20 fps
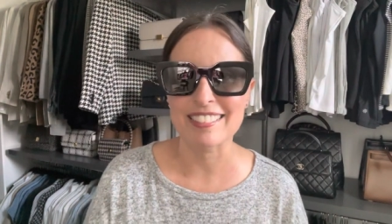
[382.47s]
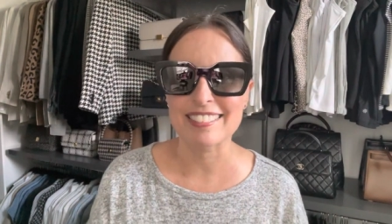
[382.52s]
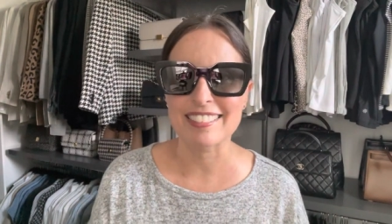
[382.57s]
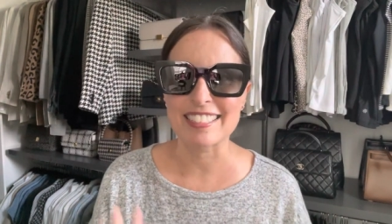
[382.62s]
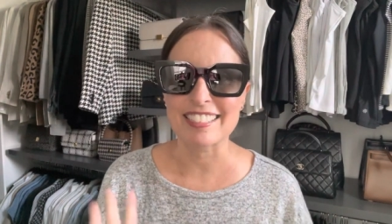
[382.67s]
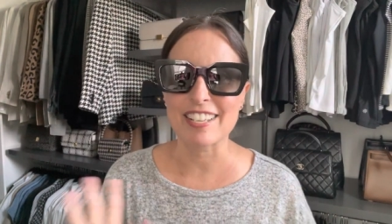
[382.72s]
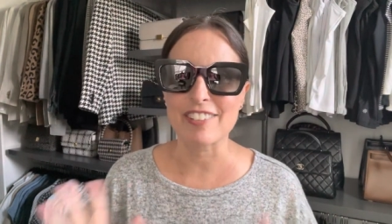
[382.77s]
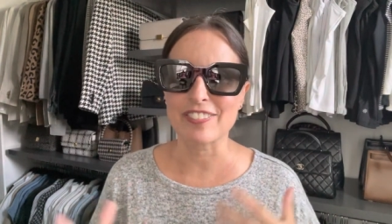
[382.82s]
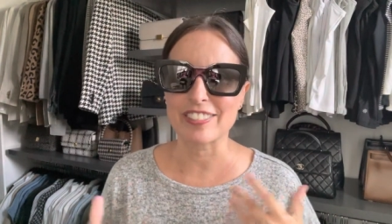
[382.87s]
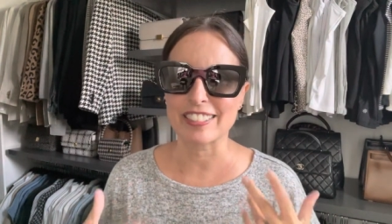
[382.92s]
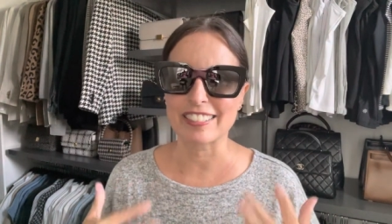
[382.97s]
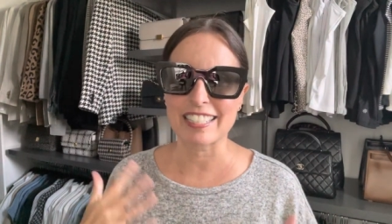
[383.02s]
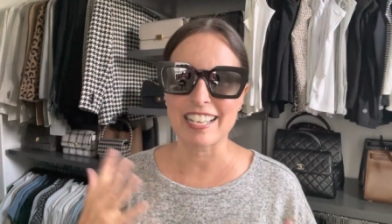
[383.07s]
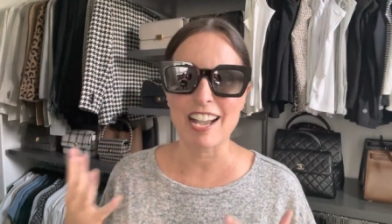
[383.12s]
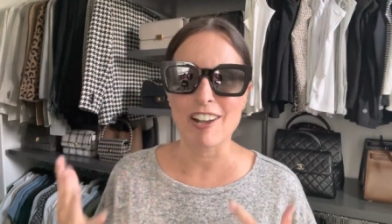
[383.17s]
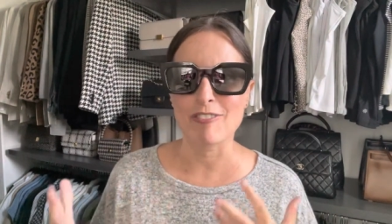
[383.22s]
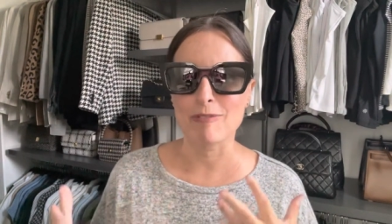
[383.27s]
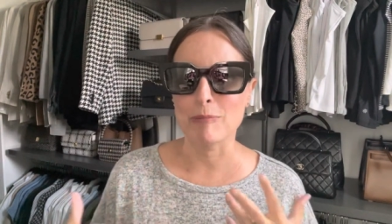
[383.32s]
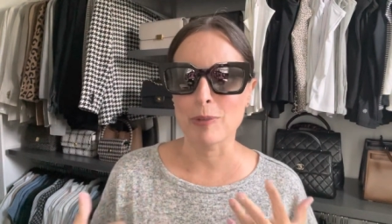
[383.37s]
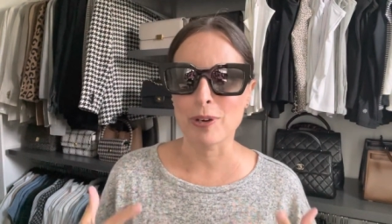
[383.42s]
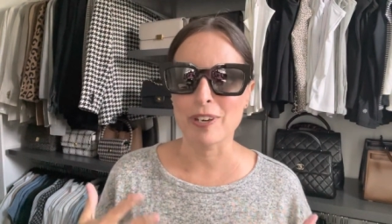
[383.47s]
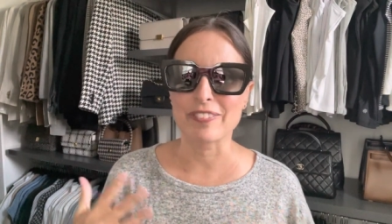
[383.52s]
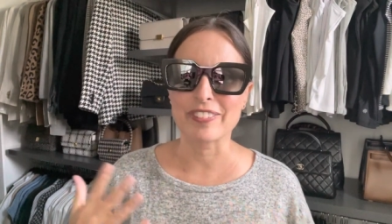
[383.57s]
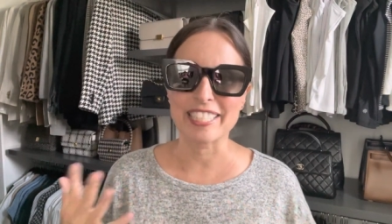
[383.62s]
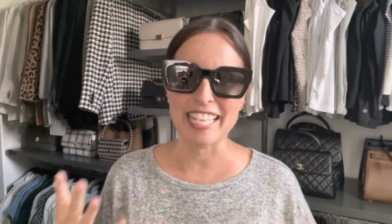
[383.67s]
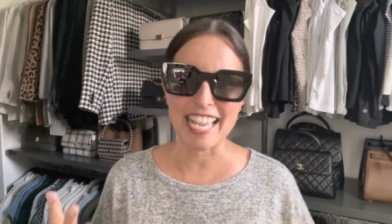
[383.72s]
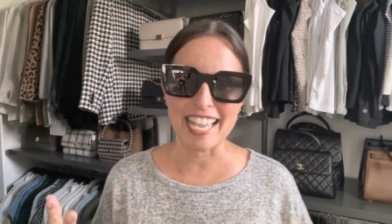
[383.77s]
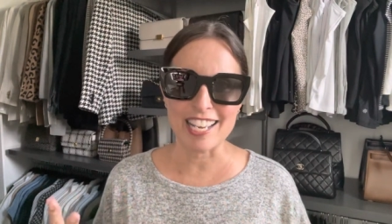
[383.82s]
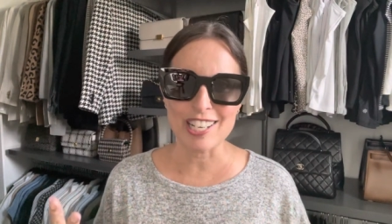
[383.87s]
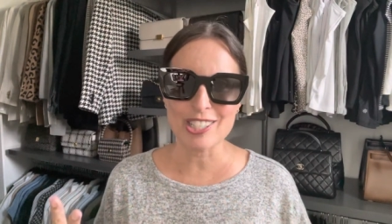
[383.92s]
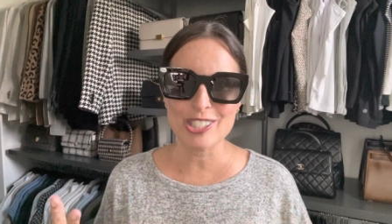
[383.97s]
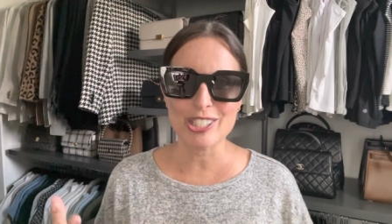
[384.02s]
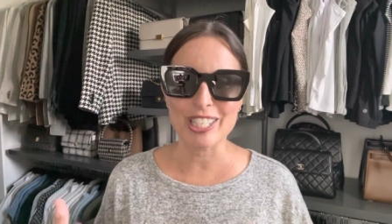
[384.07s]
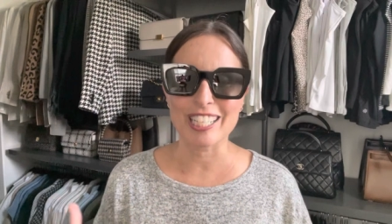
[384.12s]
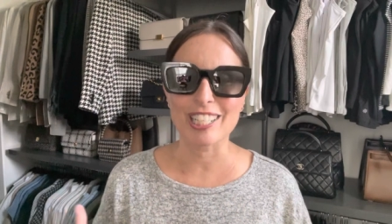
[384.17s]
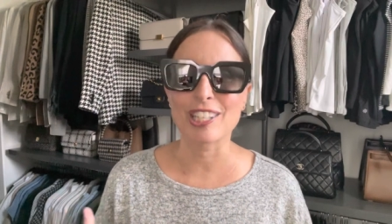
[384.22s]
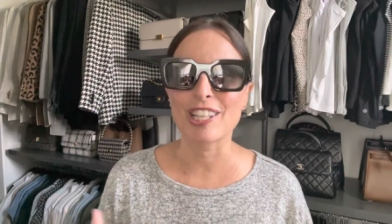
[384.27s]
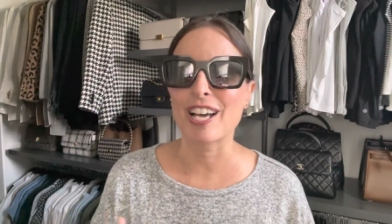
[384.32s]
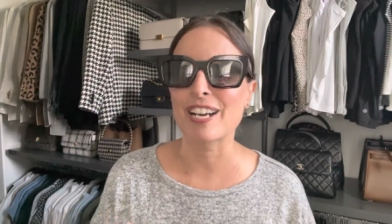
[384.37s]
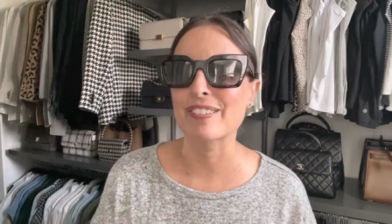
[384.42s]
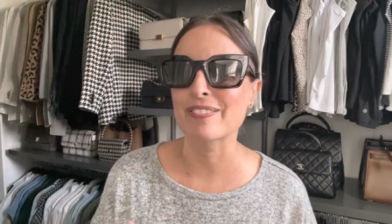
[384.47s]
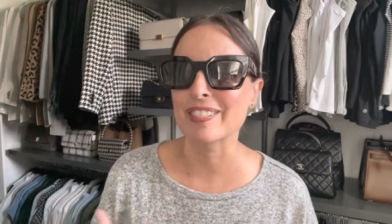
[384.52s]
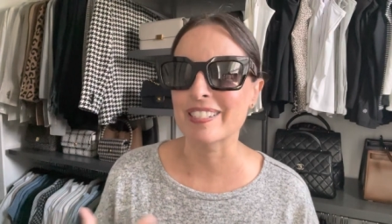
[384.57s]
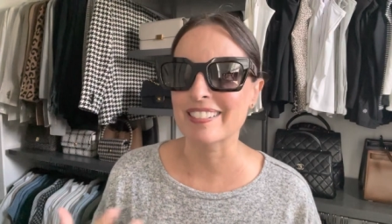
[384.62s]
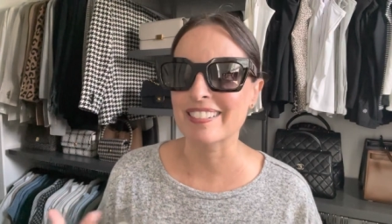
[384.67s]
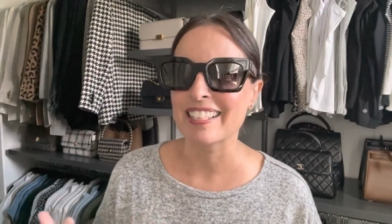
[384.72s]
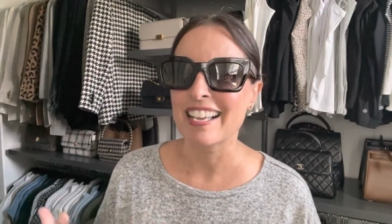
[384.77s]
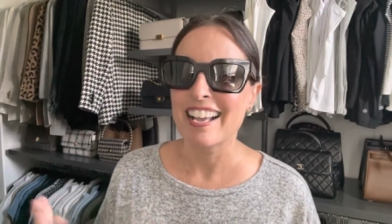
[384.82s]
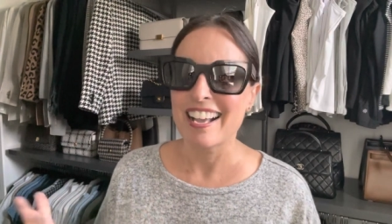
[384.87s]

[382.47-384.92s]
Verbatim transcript: They definitely have more of an edge than a lot of the